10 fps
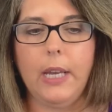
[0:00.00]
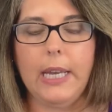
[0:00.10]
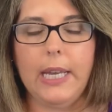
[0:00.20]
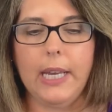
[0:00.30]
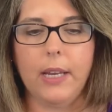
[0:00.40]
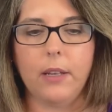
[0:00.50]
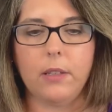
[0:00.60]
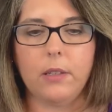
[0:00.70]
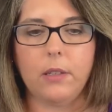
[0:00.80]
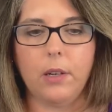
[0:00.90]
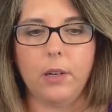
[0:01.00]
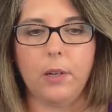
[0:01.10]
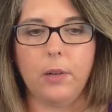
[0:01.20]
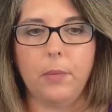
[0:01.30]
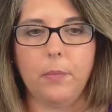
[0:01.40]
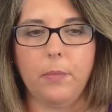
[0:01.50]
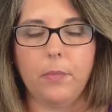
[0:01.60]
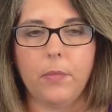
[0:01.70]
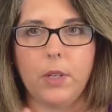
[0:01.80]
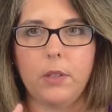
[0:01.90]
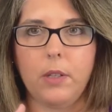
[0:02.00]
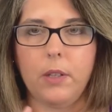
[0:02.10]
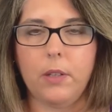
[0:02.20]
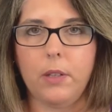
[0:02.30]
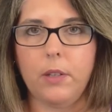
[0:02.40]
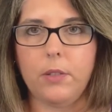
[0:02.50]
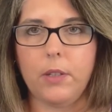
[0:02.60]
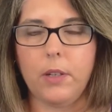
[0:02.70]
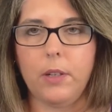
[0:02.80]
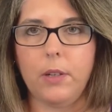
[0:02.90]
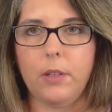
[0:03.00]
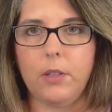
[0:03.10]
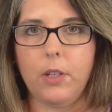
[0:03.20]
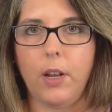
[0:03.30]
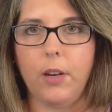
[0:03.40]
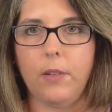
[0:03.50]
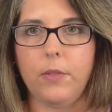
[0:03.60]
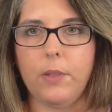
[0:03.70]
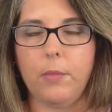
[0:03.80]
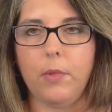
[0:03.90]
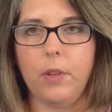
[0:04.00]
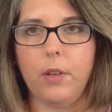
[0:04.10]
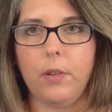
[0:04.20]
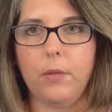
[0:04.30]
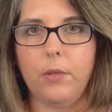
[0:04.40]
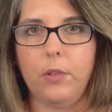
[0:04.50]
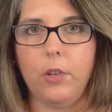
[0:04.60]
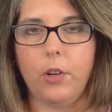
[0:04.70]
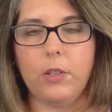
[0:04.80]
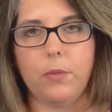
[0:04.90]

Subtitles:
and then here's a shot of some of the yarns from